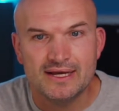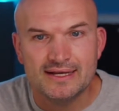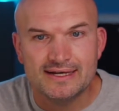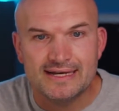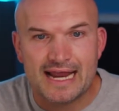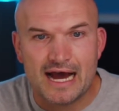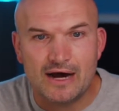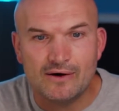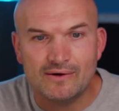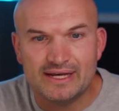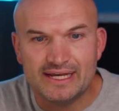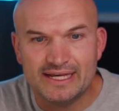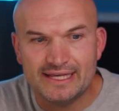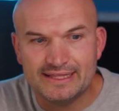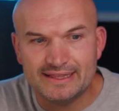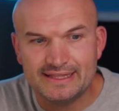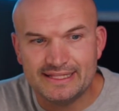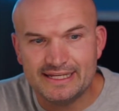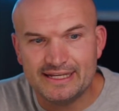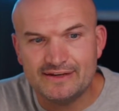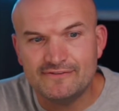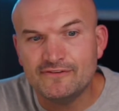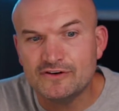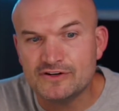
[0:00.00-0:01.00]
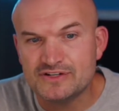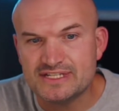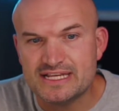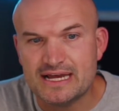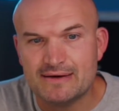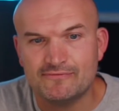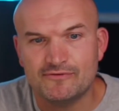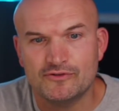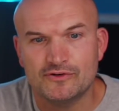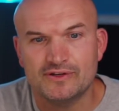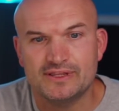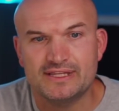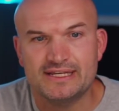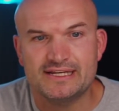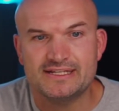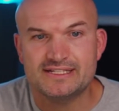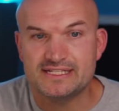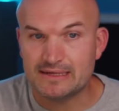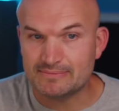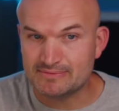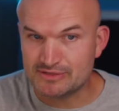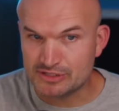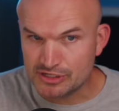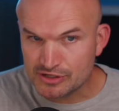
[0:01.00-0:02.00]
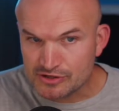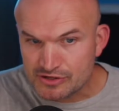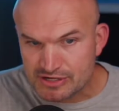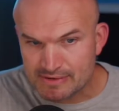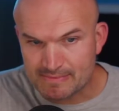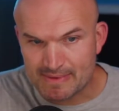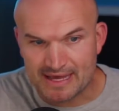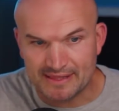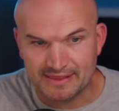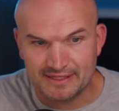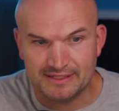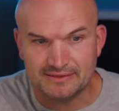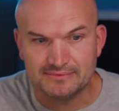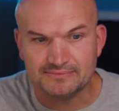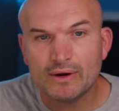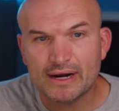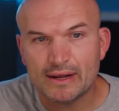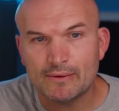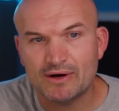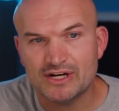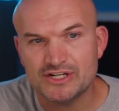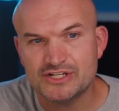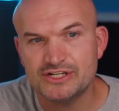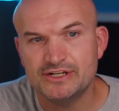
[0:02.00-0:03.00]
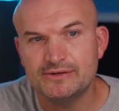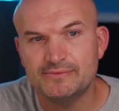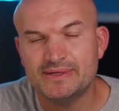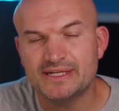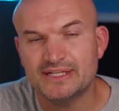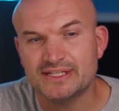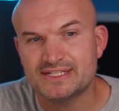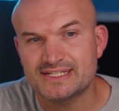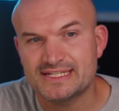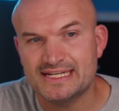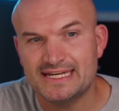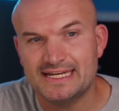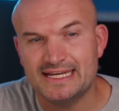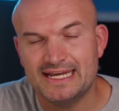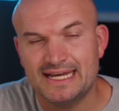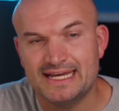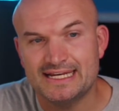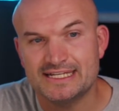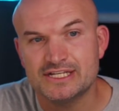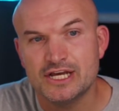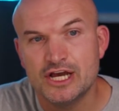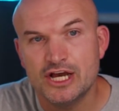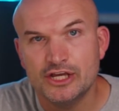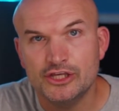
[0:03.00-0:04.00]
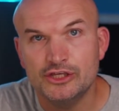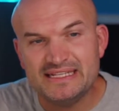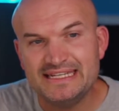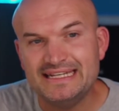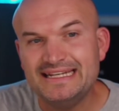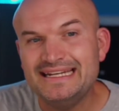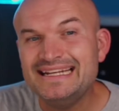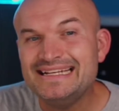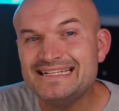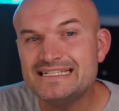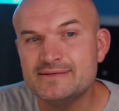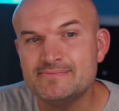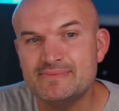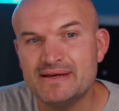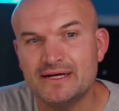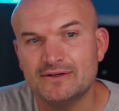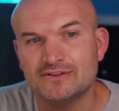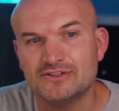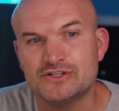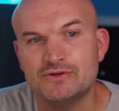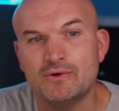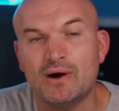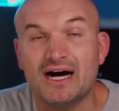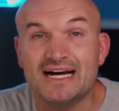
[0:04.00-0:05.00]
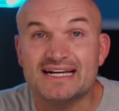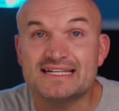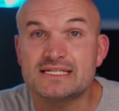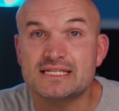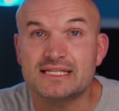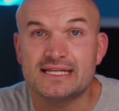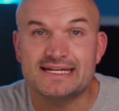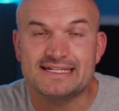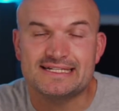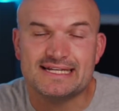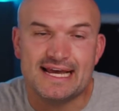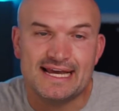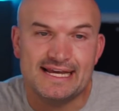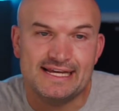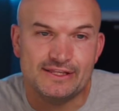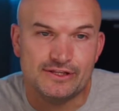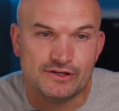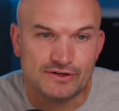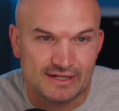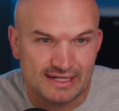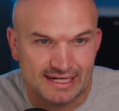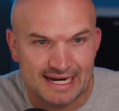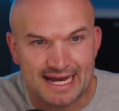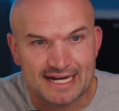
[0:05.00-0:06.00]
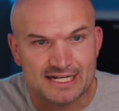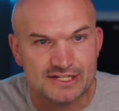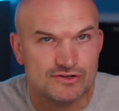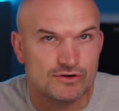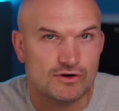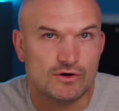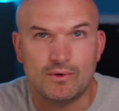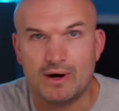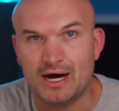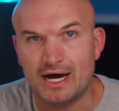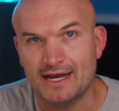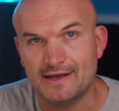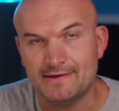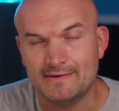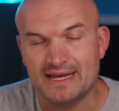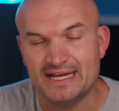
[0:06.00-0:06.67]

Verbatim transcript: Now, in the first step for the substitution method, what I want you to be able to see is you need to be able to isolate either an X or a Y.